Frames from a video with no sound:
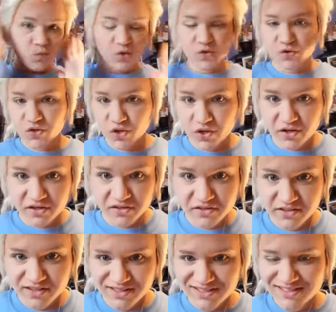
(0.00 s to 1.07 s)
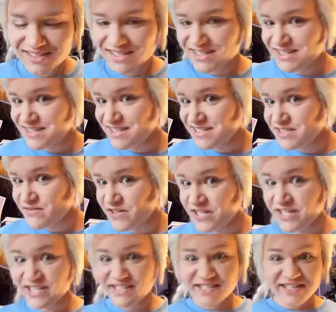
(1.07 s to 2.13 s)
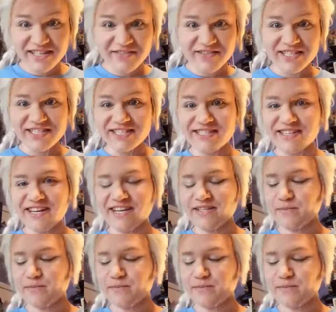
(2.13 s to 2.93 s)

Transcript: So, yeah, it looks very nice and even, doesn't it?